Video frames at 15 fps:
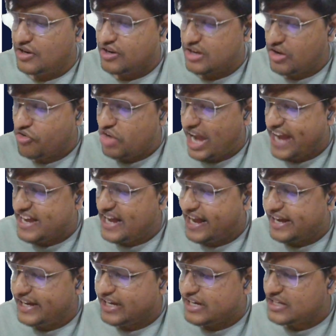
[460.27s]
Now ride
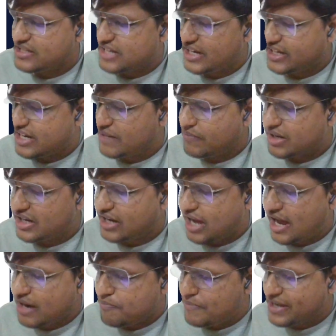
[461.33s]
hailing is nothing but
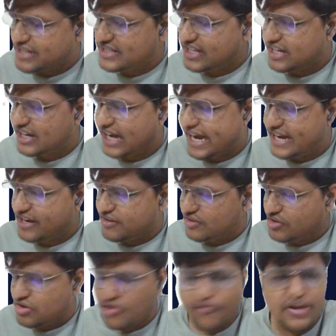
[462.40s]
our basic ride
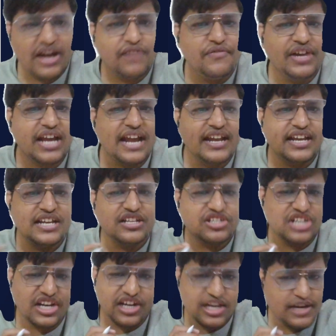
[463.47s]
where we can
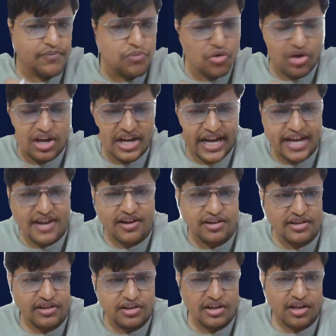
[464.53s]
instantly book a ride,
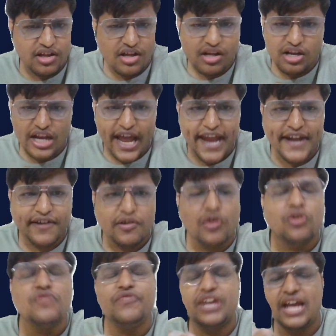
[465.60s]
right?
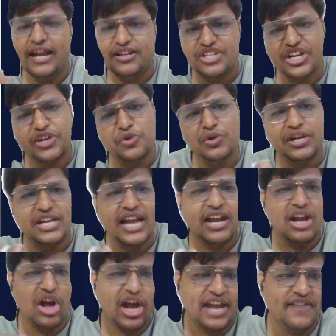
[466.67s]
Or we can schedule it in
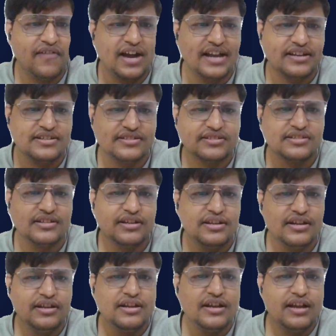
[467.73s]
advance.
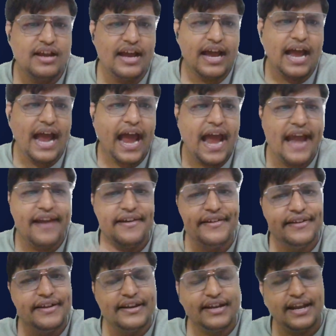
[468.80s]
And
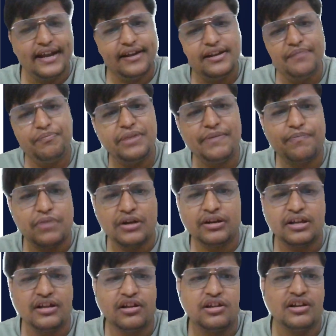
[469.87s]
then
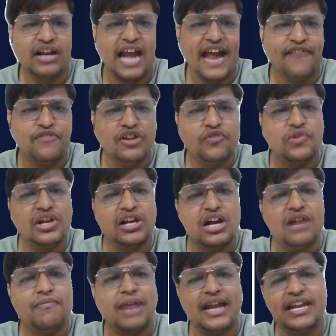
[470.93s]
the driver will
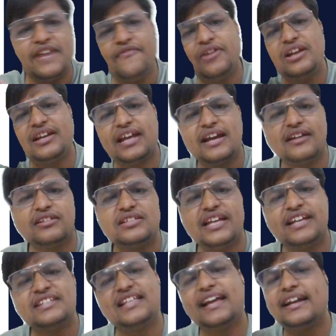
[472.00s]
come and he will take us
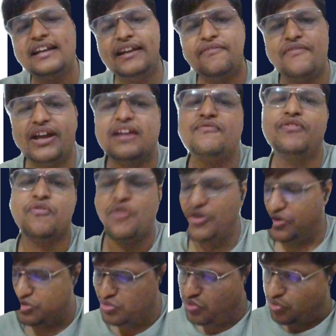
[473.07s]
exactly where we
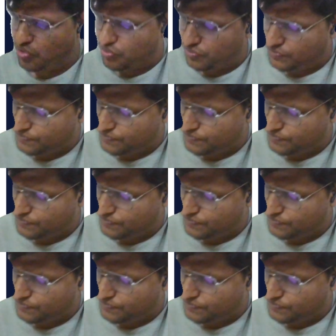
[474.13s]
want to go.